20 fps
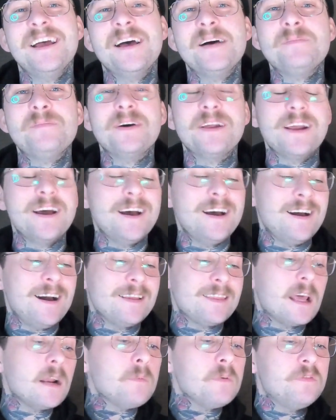But I thought
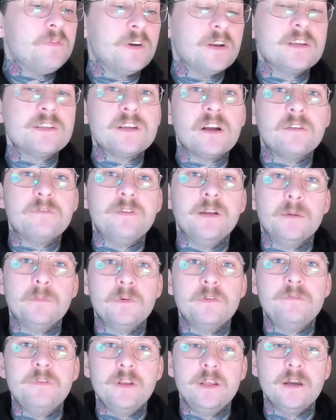it'd be fun to start
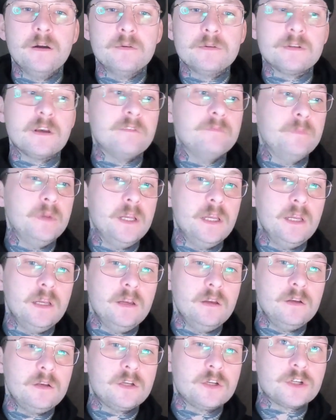filming videos of
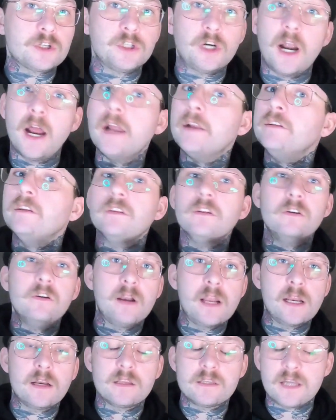me trying to learn
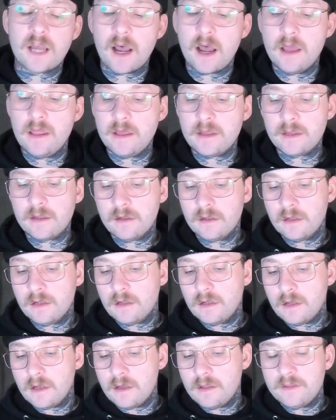how to tie. Like,
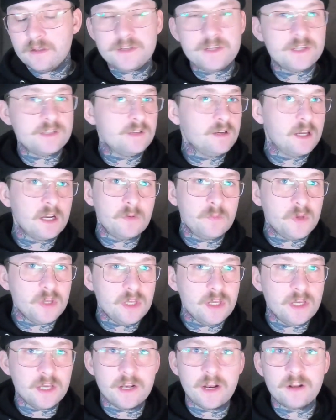this isn't going to
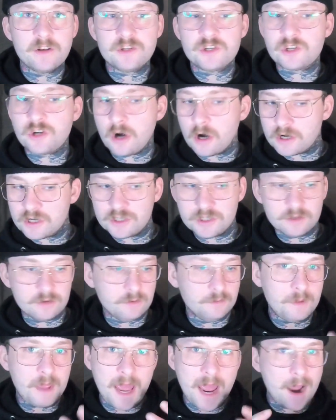be an
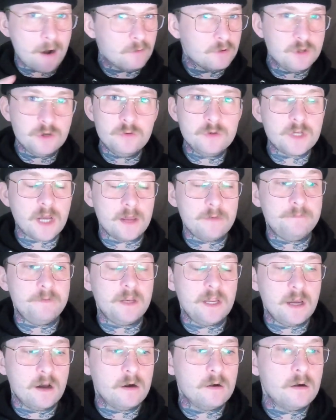instructional how-to type
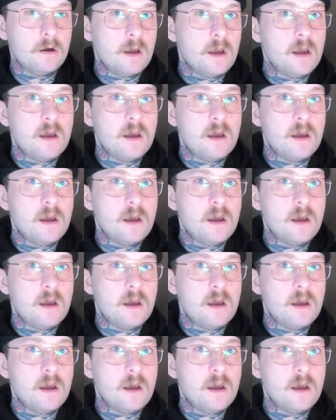video.